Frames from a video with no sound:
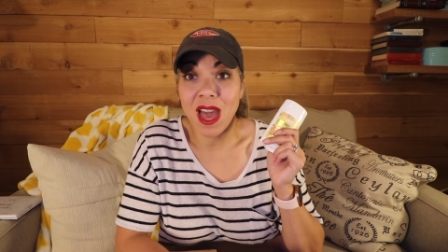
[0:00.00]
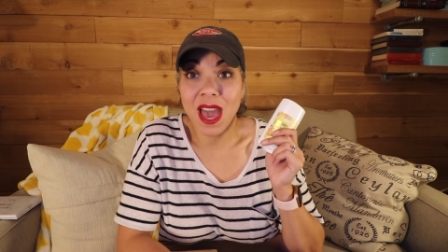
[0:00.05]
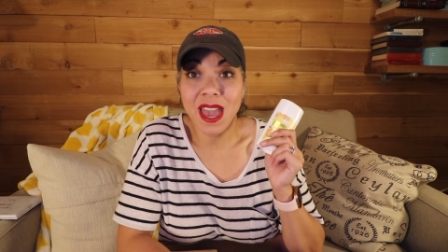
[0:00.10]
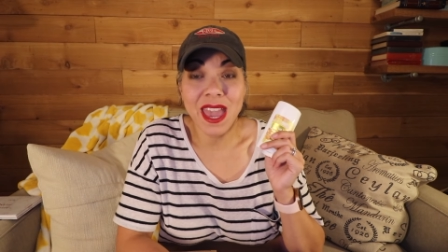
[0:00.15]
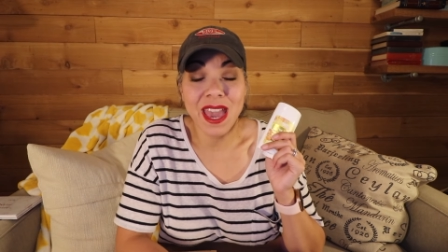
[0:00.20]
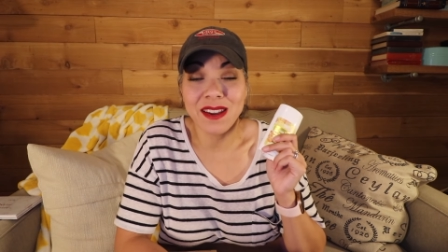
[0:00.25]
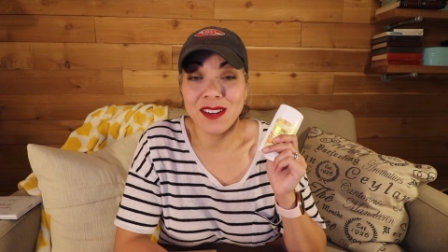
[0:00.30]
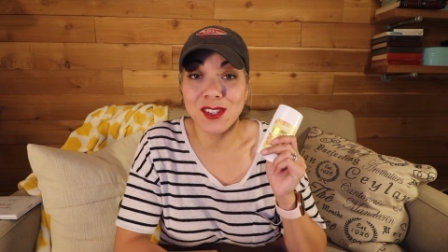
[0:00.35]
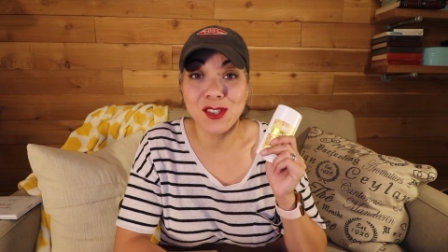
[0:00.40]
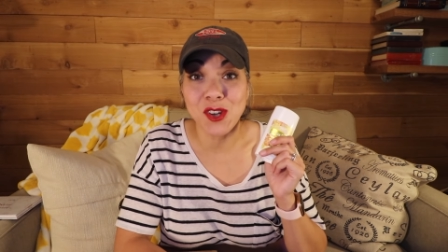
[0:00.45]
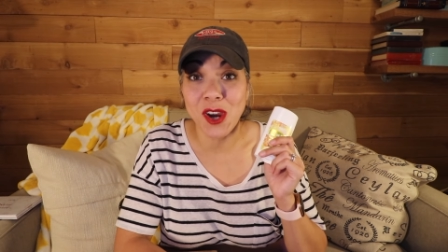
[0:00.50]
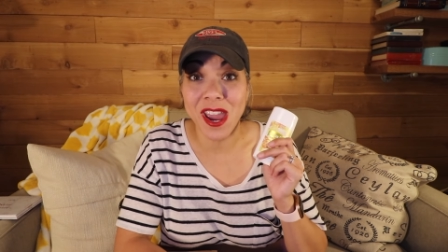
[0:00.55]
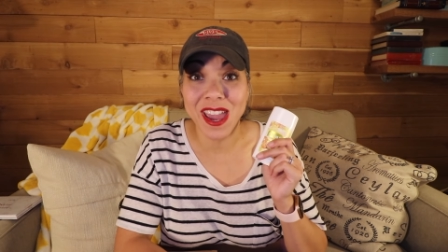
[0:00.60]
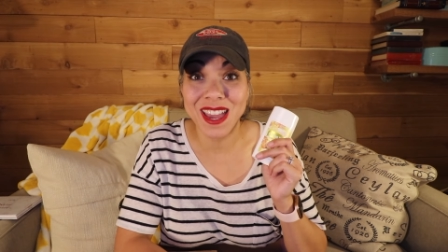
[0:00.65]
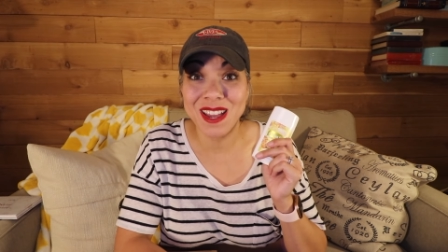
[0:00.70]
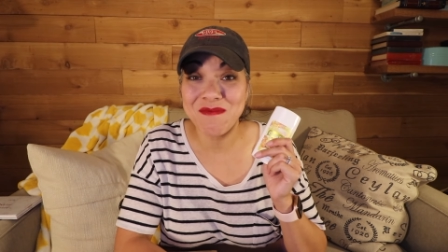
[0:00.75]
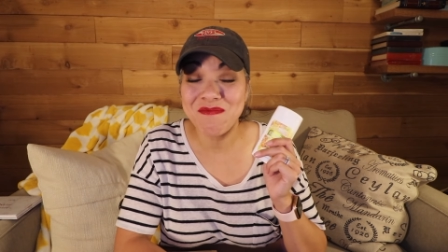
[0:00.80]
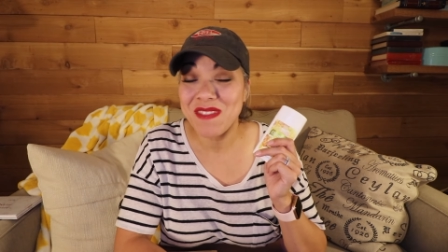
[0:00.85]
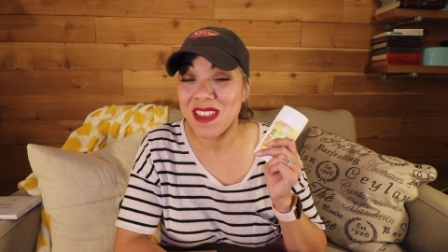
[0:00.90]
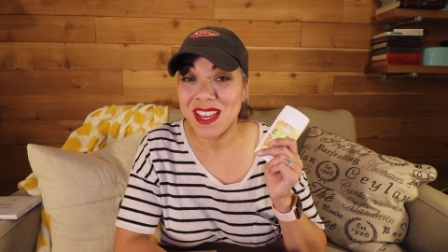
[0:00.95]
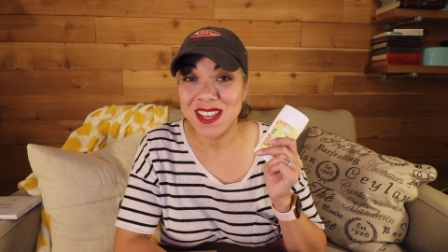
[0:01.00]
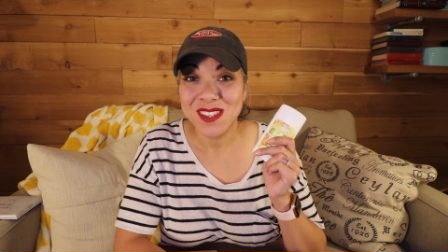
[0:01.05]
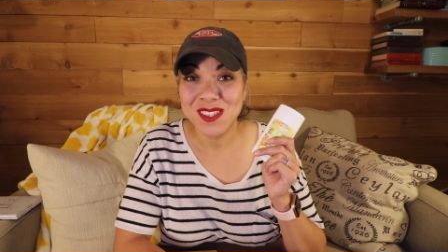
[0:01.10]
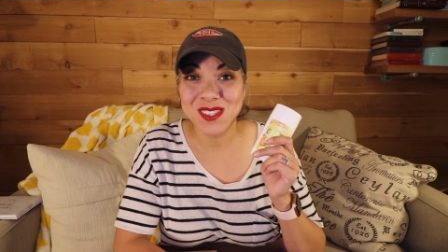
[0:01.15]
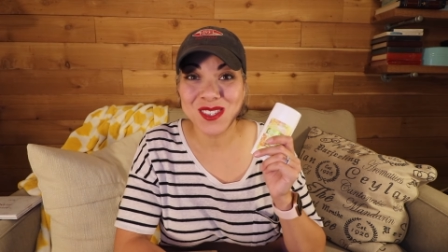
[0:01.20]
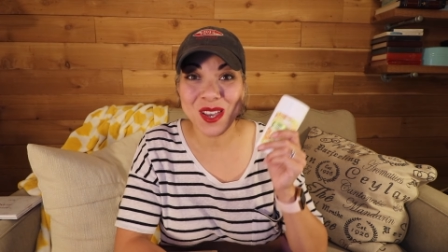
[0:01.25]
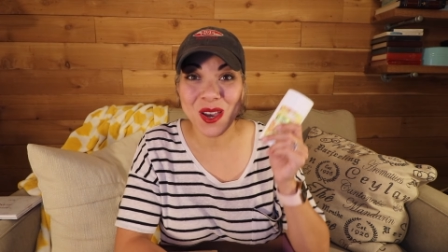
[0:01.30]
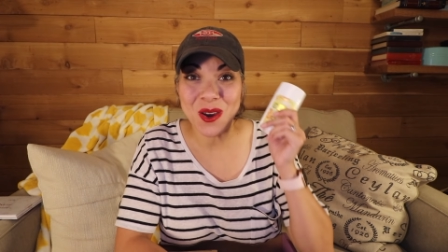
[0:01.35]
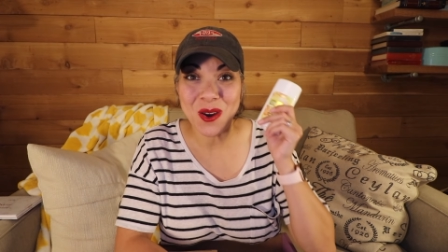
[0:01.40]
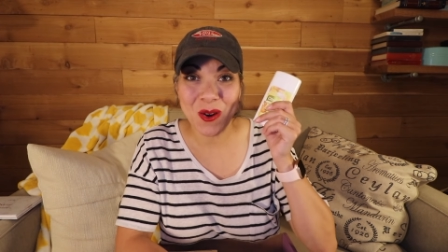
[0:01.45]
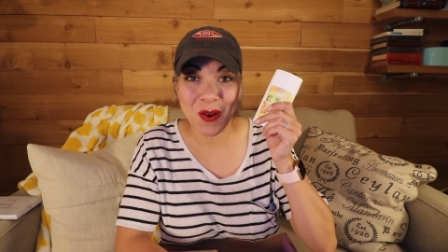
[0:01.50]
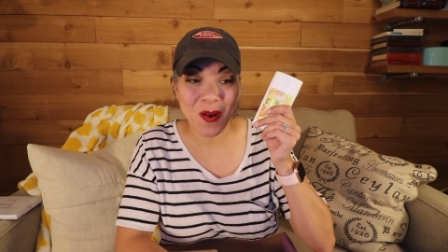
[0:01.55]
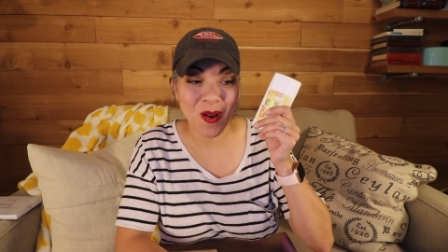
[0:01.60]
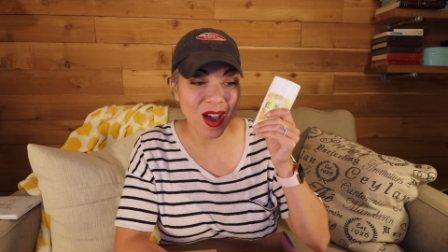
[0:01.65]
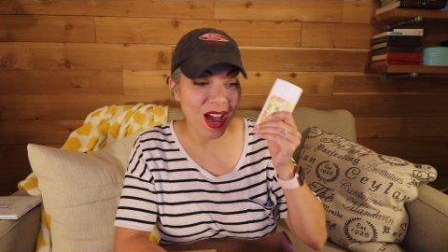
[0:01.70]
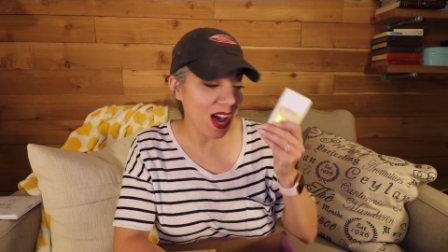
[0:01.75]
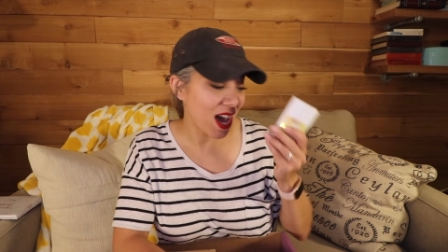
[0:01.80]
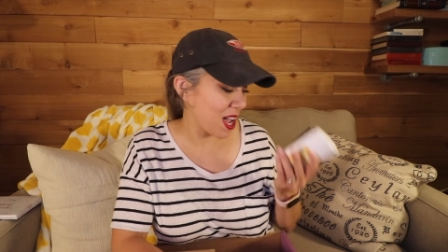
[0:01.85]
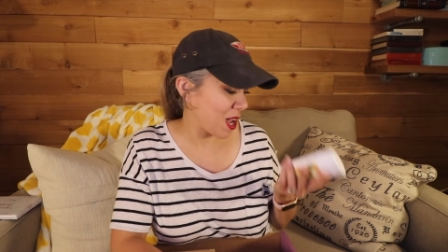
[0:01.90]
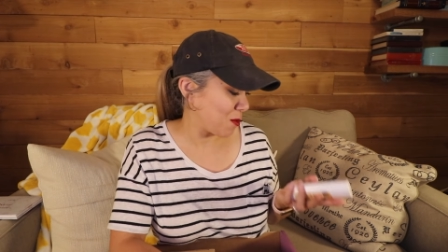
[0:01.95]
I had to try it.
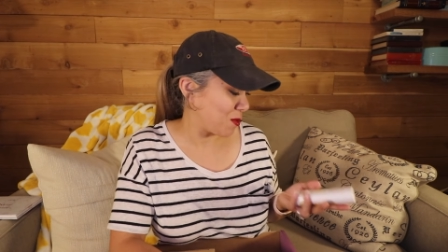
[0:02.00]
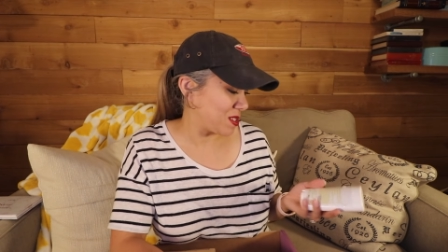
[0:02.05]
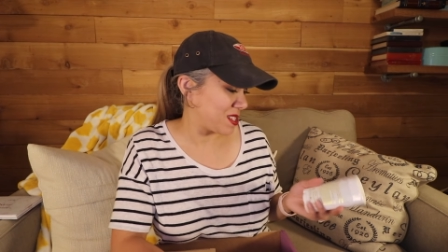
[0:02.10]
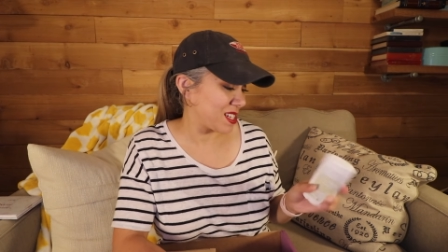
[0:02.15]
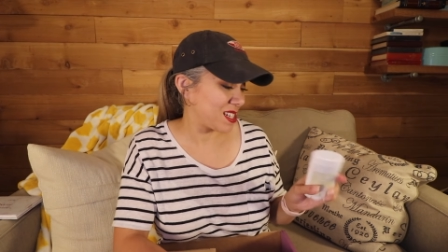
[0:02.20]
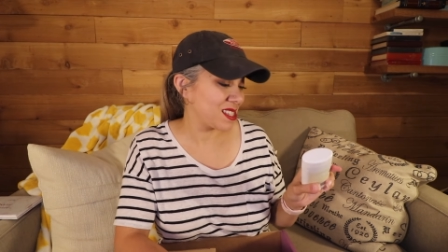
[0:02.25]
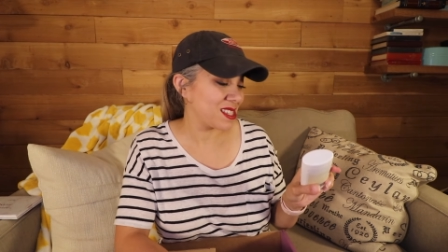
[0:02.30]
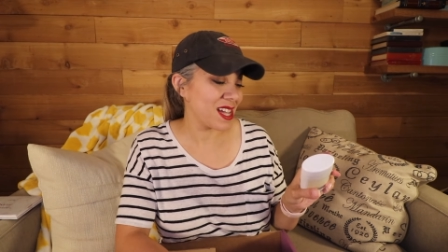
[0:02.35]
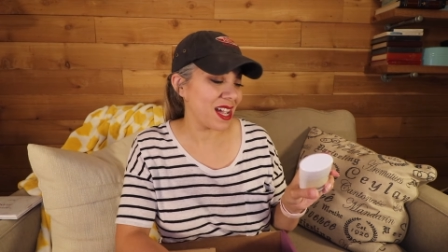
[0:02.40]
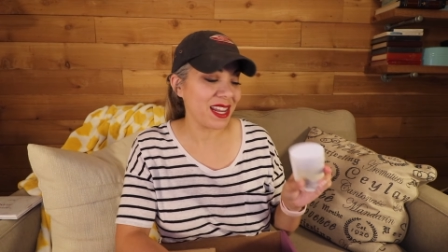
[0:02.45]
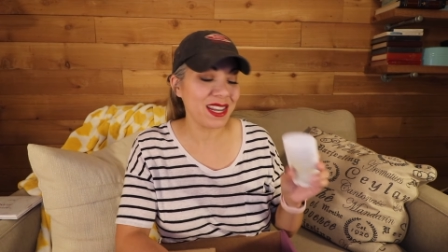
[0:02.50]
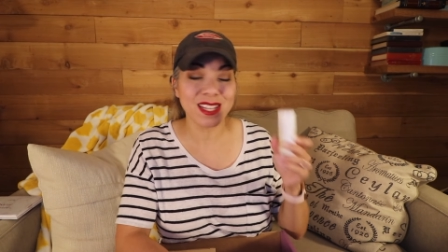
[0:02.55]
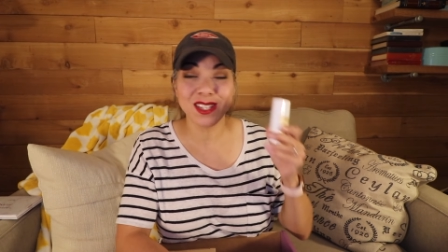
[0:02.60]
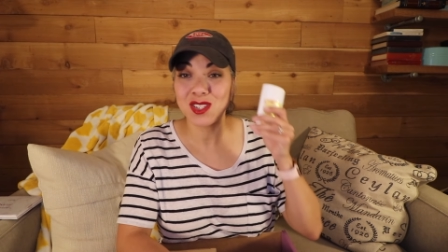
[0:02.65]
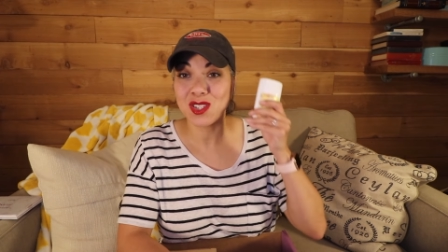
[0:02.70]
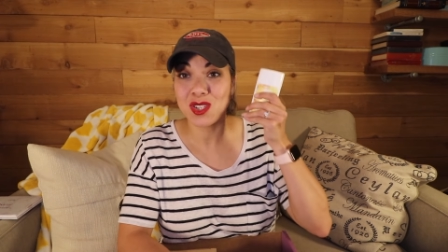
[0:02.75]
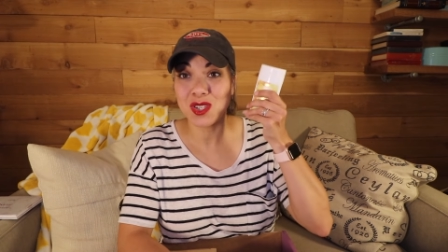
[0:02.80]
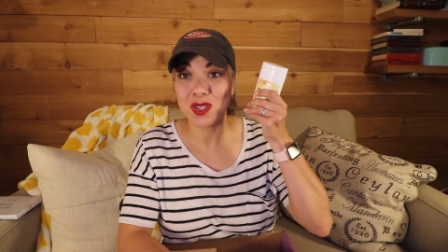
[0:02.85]
So I was excited